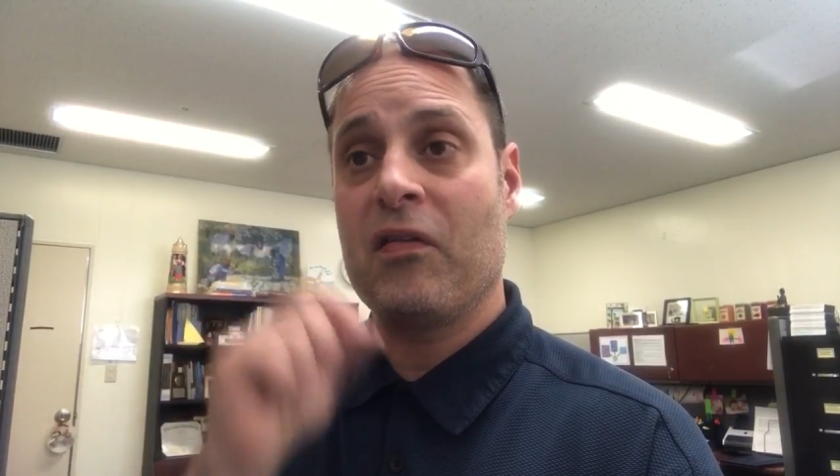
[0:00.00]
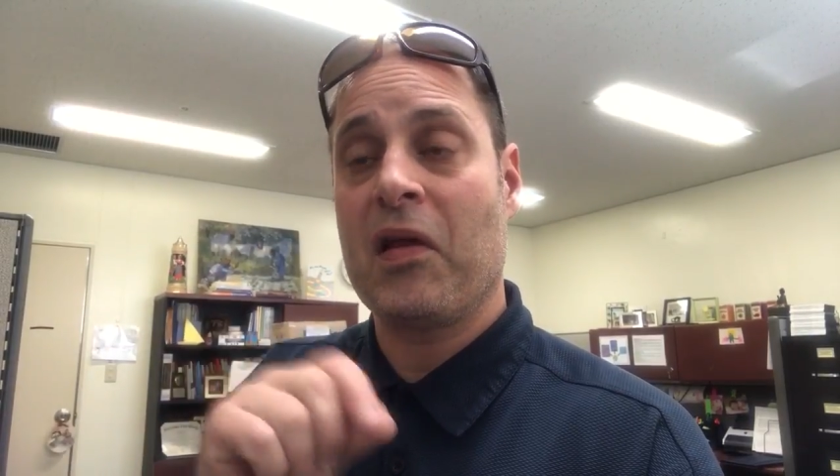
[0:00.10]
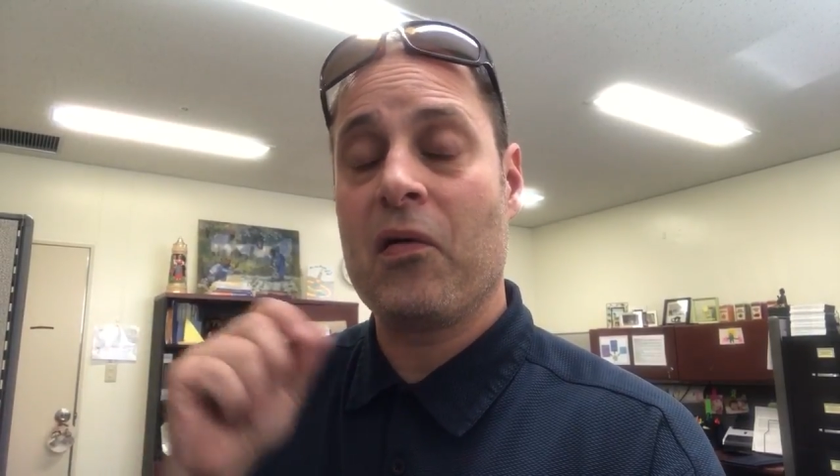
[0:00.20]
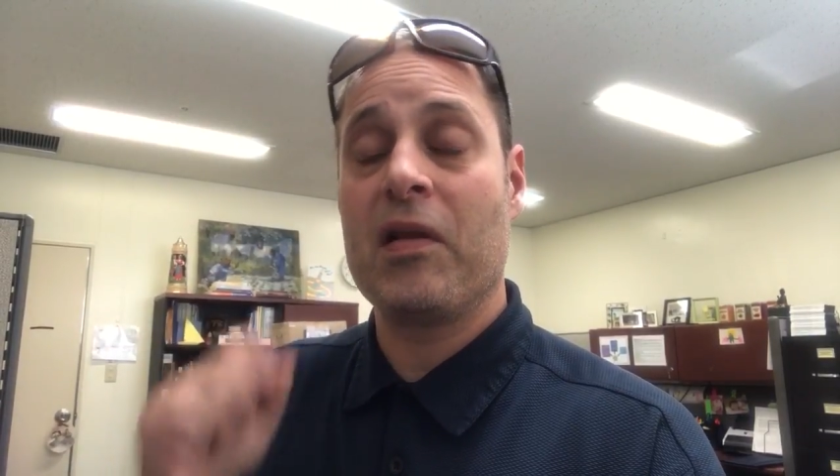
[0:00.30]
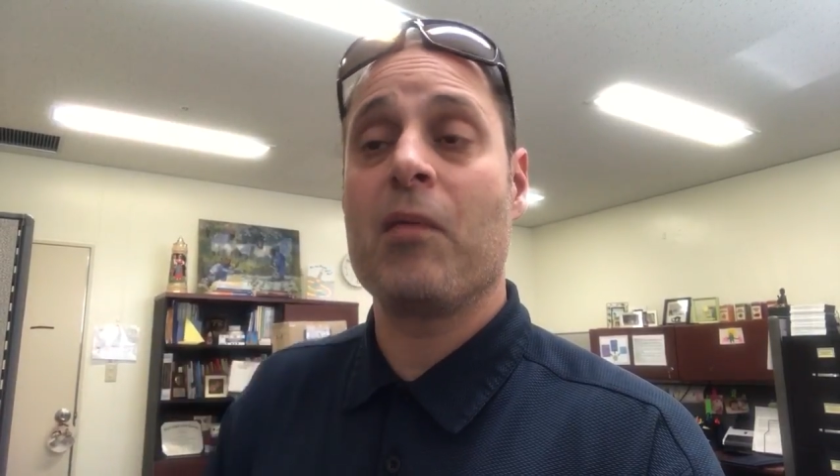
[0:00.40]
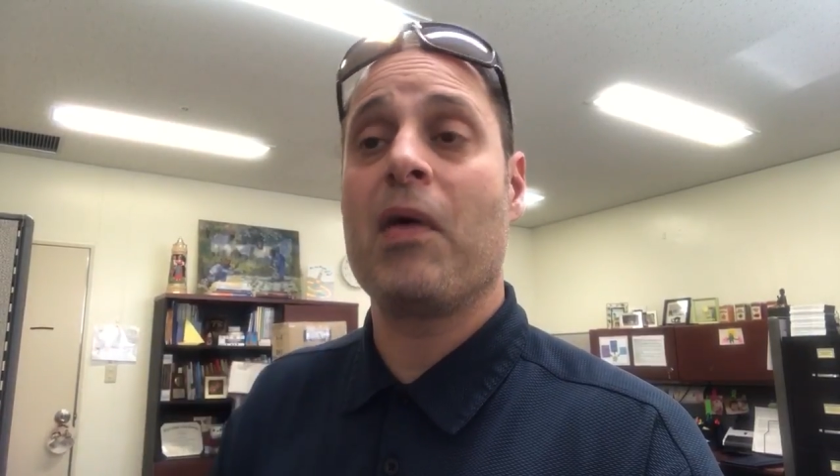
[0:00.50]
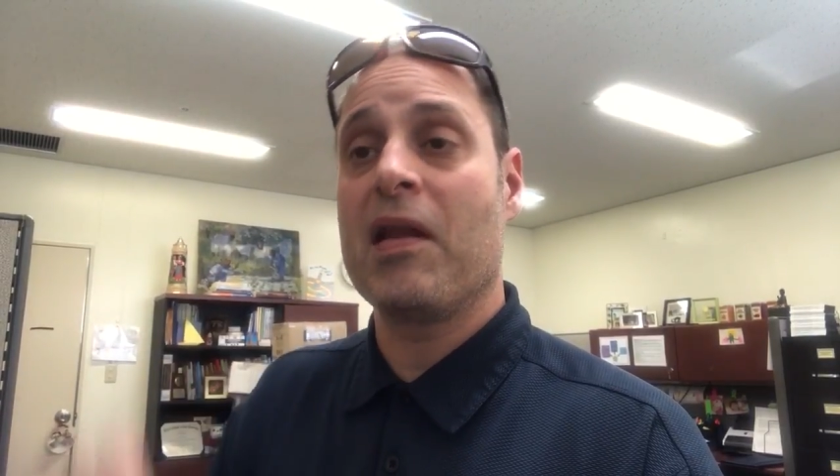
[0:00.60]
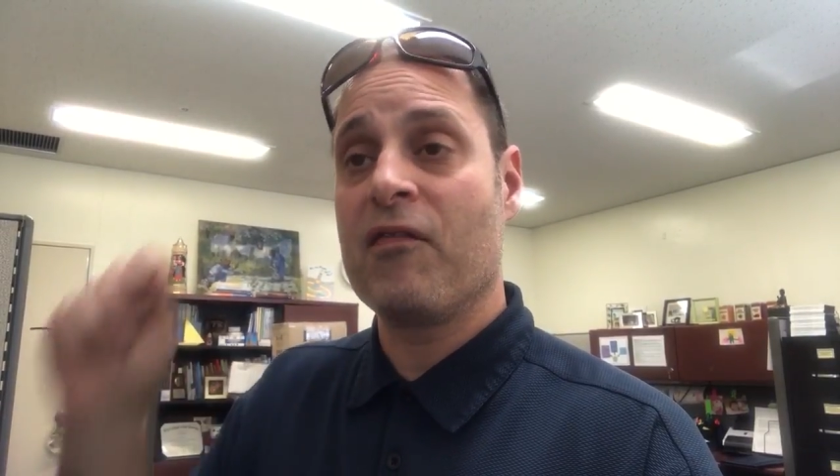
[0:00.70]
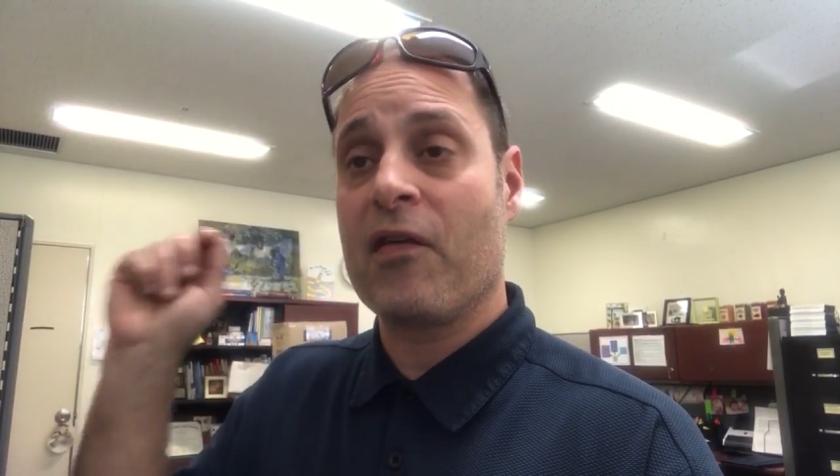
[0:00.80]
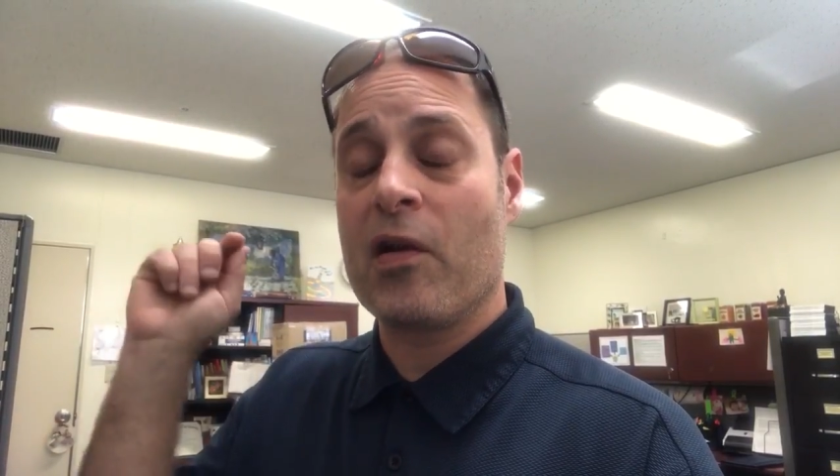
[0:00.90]
a single
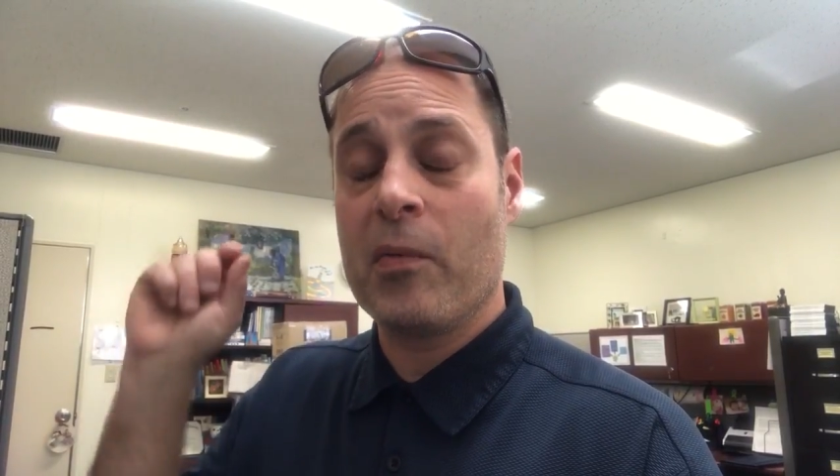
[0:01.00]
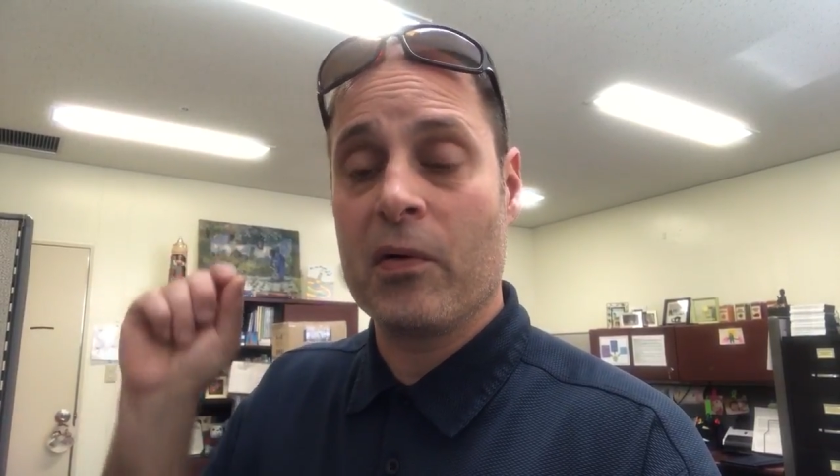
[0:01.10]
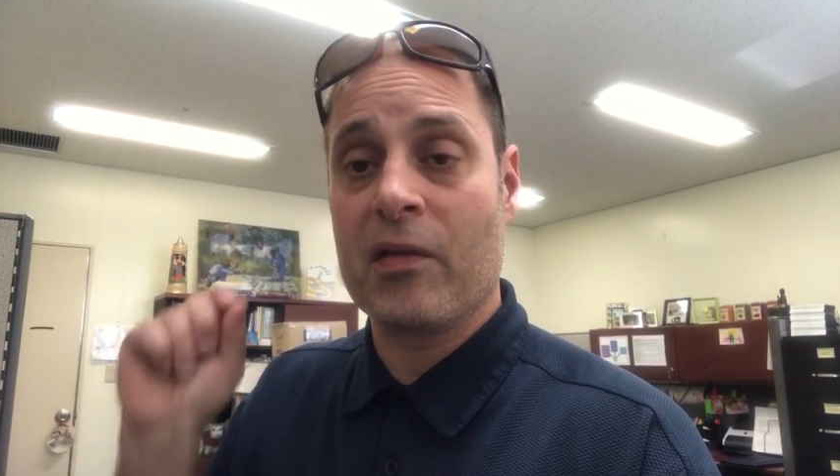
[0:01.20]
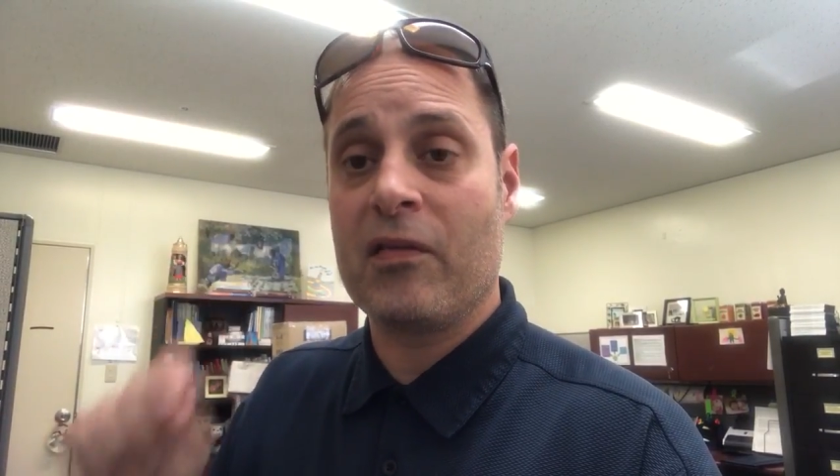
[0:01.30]
independent variable and